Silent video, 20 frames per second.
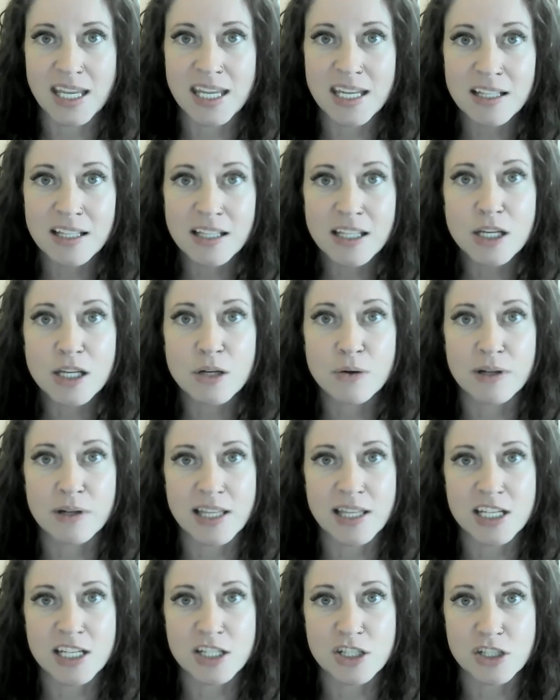healing
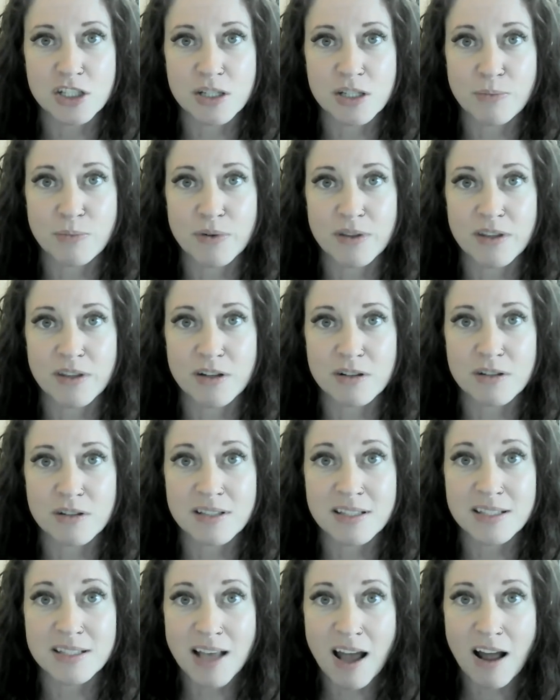your relationship with
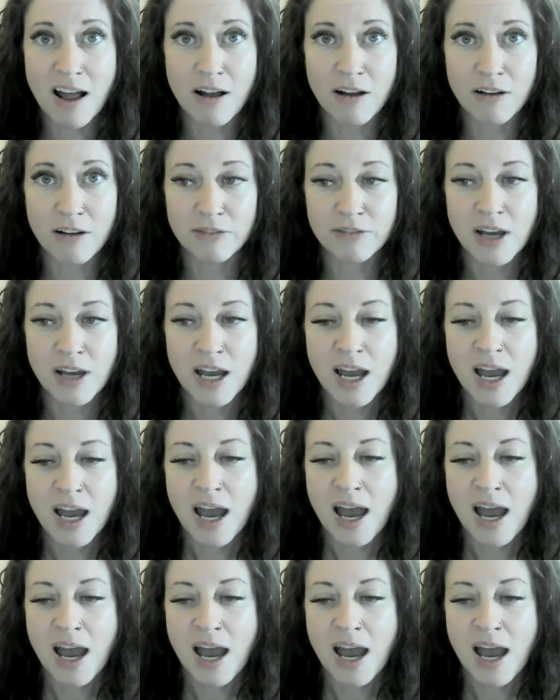yourself.